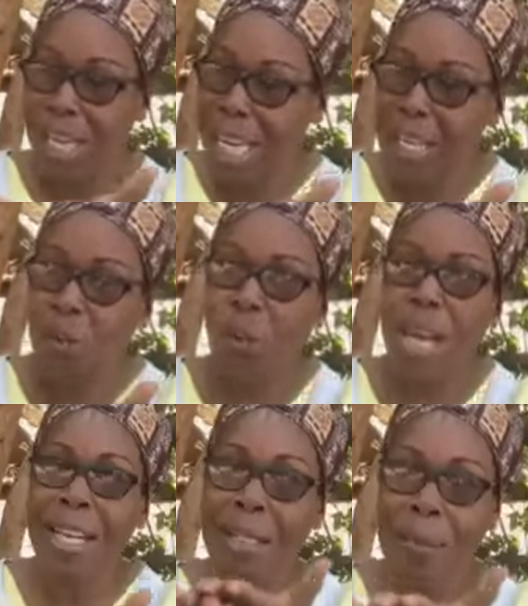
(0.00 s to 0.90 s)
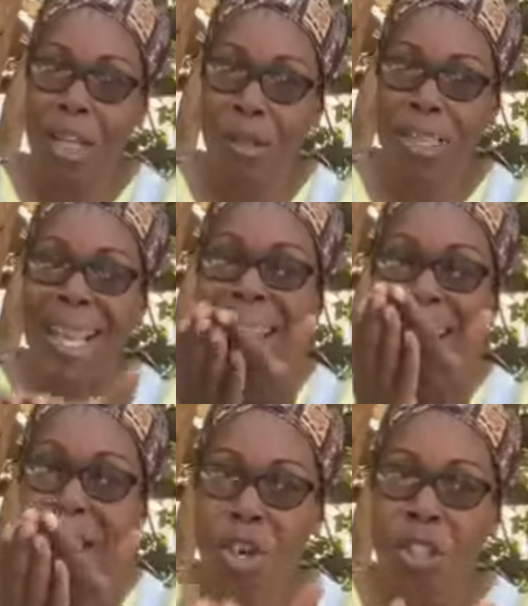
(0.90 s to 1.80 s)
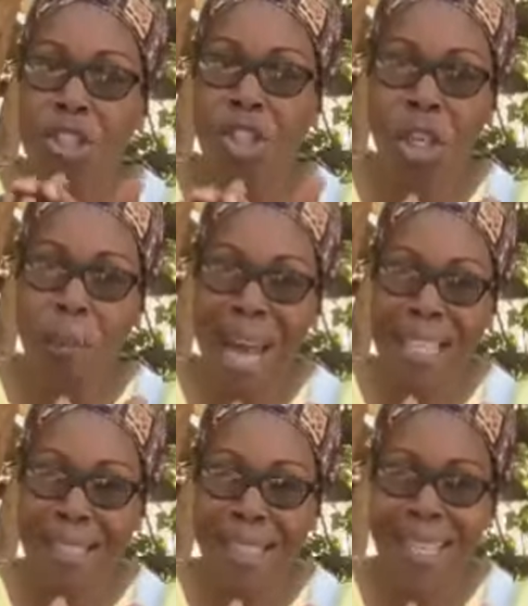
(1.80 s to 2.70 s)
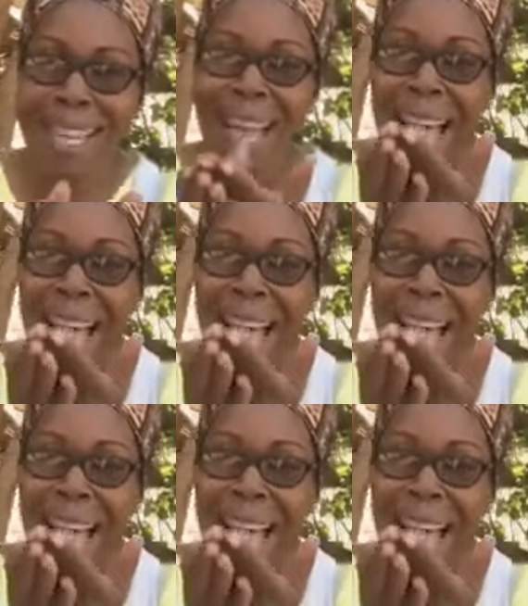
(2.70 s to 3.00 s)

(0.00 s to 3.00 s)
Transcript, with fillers: He has weighed, He's measured. He knows that you can pass the test.